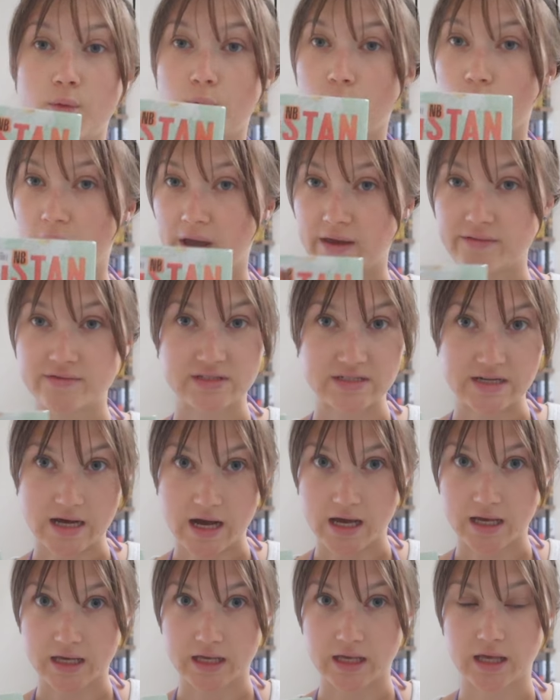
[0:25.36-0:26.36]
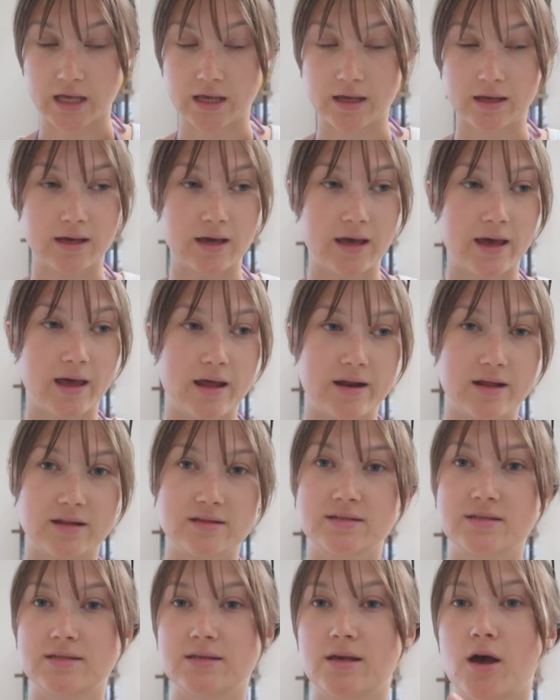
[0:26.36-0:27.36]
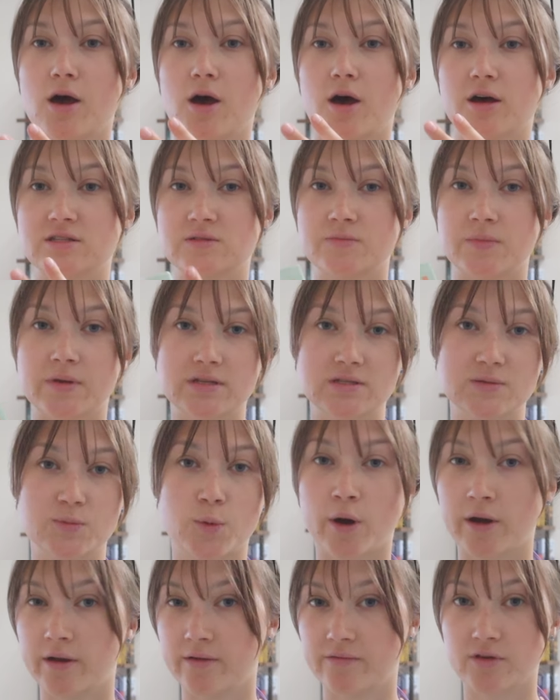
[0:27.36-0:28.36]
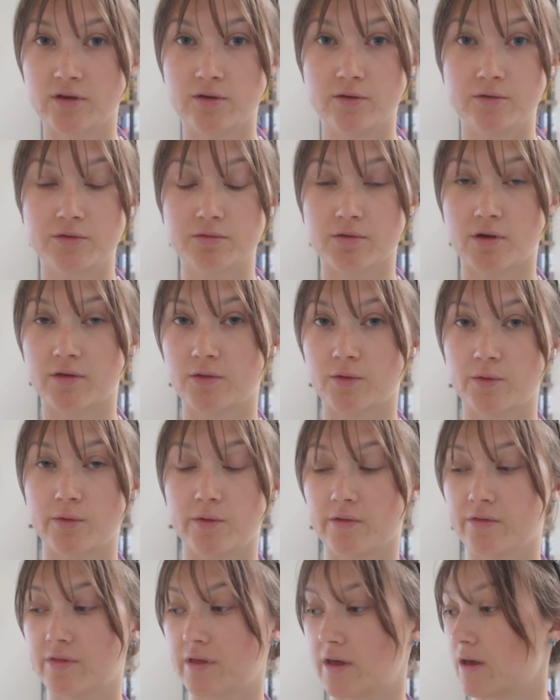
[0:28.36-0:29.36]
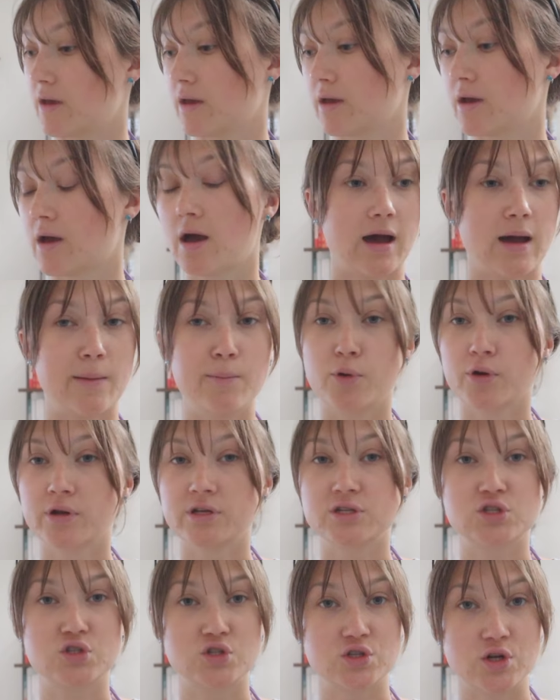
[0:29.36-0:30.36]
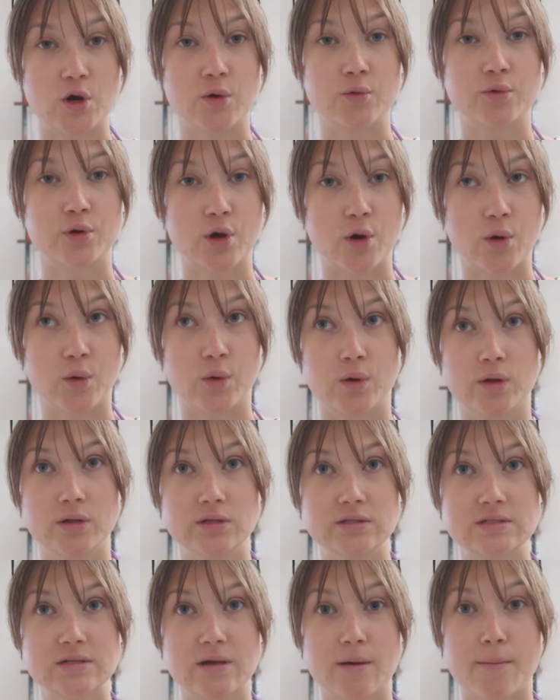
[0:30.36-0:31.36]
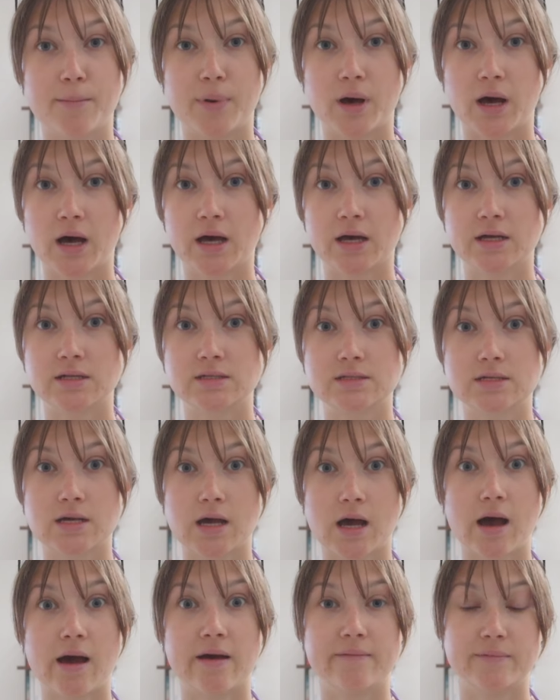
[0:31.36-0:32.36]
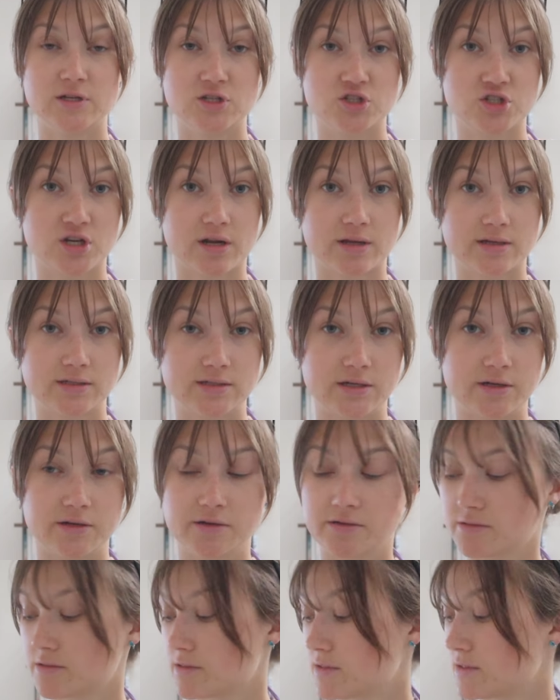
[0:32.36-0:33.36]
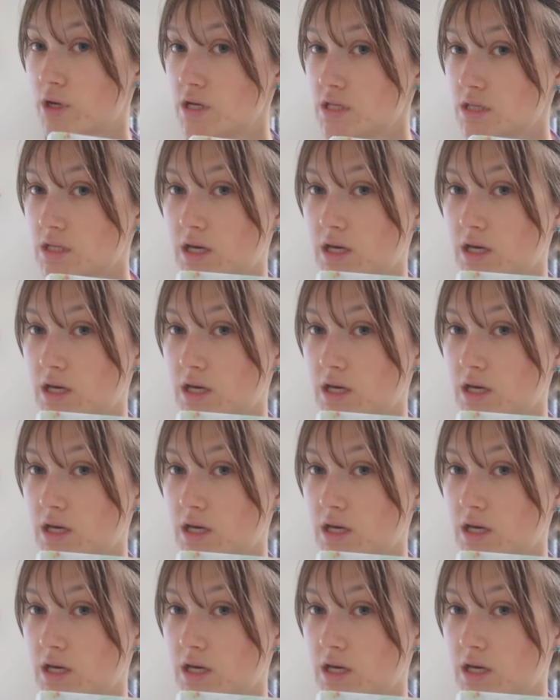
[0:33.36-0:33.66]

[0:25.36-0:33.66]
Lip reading: wife's dying, and it's husband's point of view throughout the whole thing. I'm pretty stone cold, but I've been shedding tears. I'm bringing